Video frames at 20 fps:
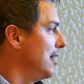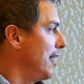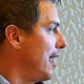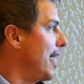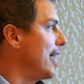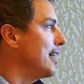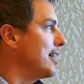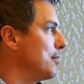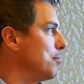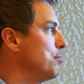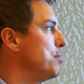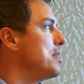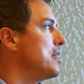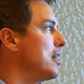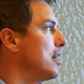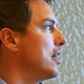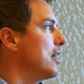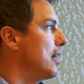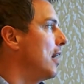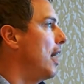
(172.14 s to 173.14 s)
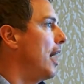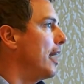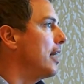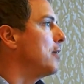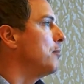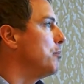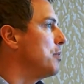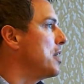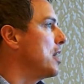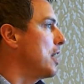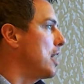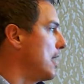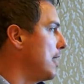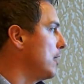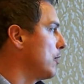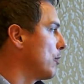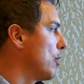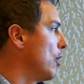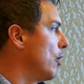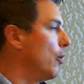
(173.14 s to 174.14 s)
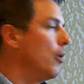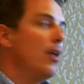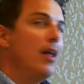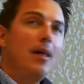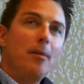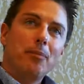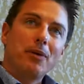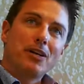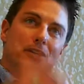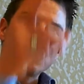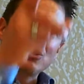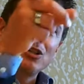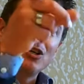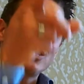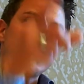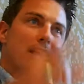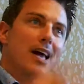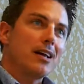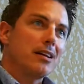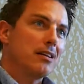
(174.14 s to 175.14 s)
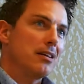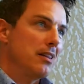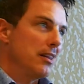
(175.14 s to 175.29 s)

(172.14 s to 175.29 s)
I can be a hero. Because look, that